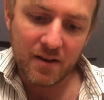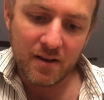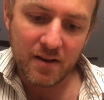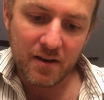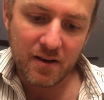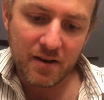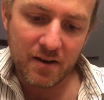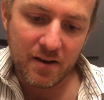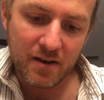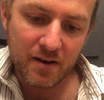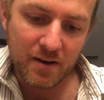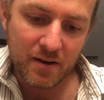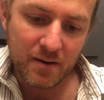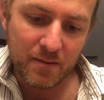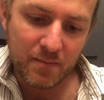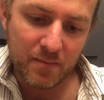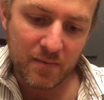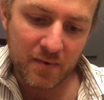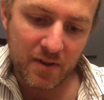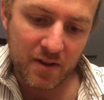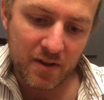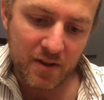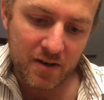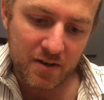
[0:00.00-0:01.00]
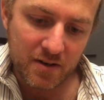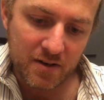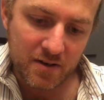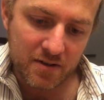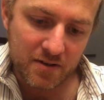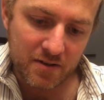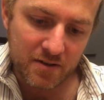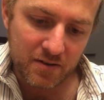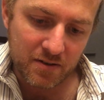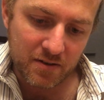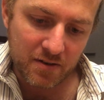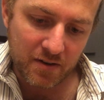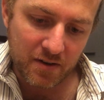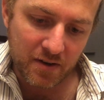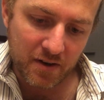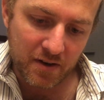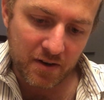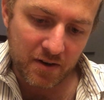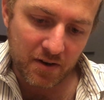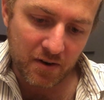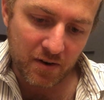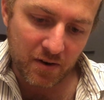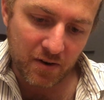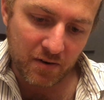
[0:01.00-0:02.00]
That doesn't look like
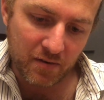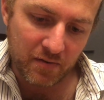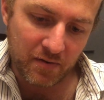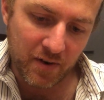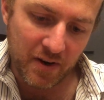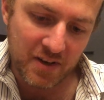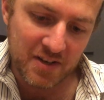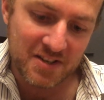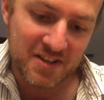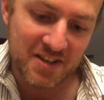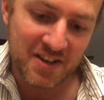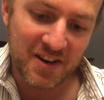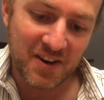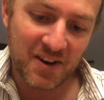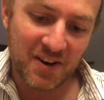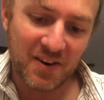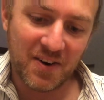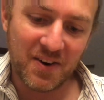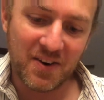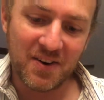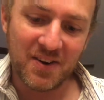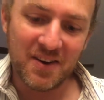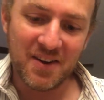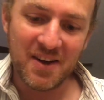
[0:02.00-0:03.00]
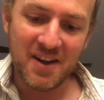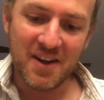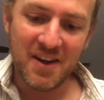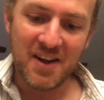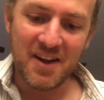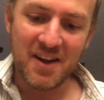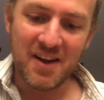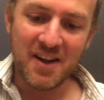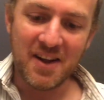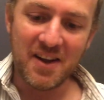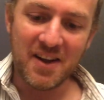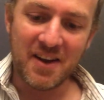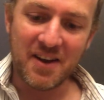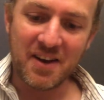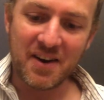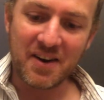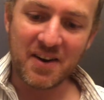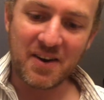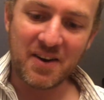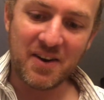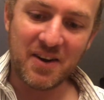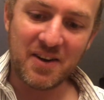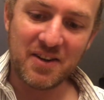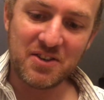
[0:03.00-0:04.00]
a dog face at all. I'll
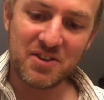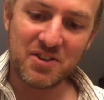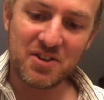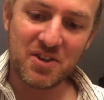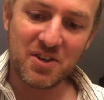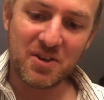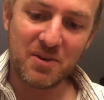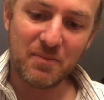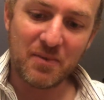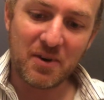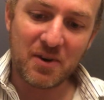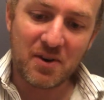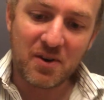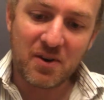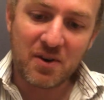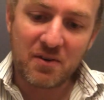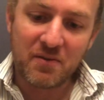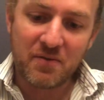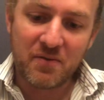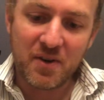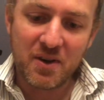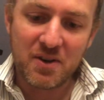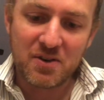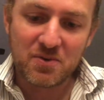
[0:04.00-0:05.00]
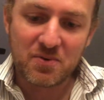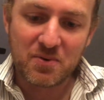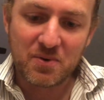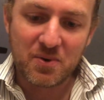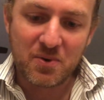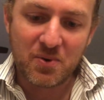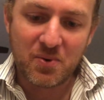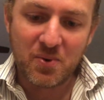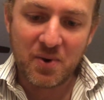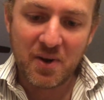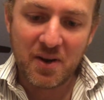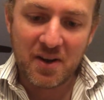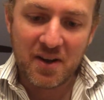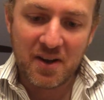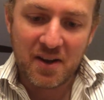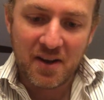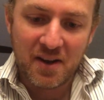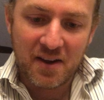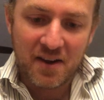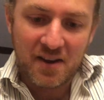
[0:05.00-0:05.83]
go ahead and show you my dog face real quick.